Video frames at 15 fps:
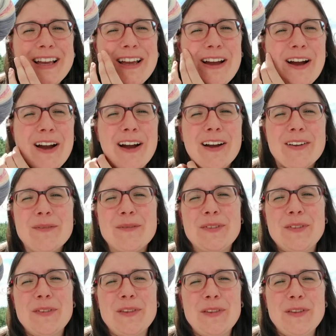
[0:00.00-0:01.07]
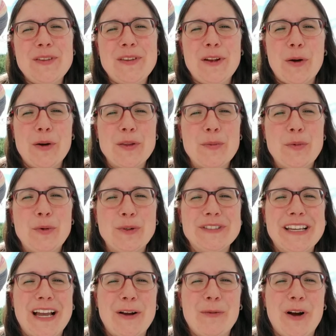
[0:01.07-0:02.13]
on the pool
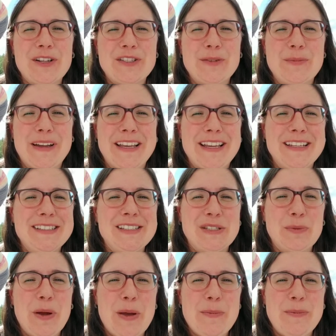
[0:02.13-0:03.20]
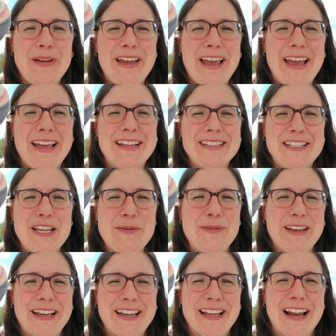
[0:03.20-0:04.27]
deck watching my kids swim and
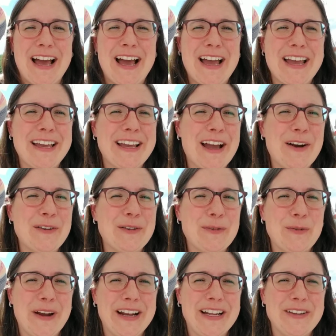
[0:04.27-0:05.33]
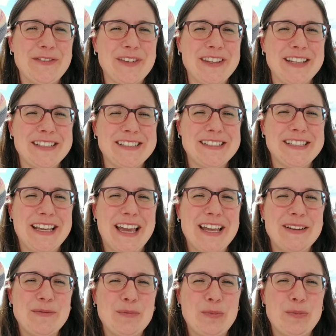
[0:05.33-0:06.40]
keeping an eye out and waiting for this to get
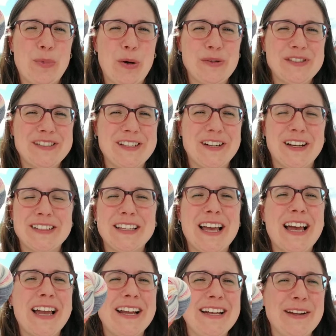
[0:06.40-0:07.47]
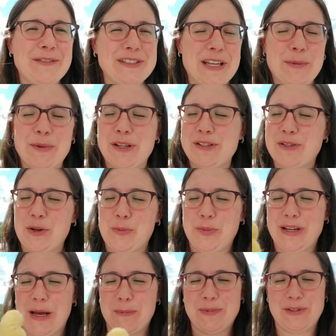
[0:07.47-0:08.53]
posted online, and was able to scoop it
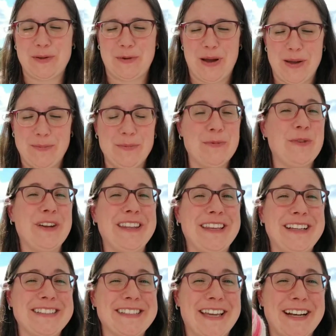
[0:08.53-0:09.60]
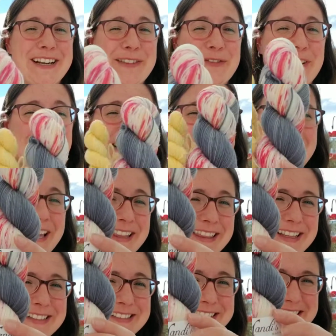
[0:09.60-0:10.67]
up. So I'm really excited to finally get this.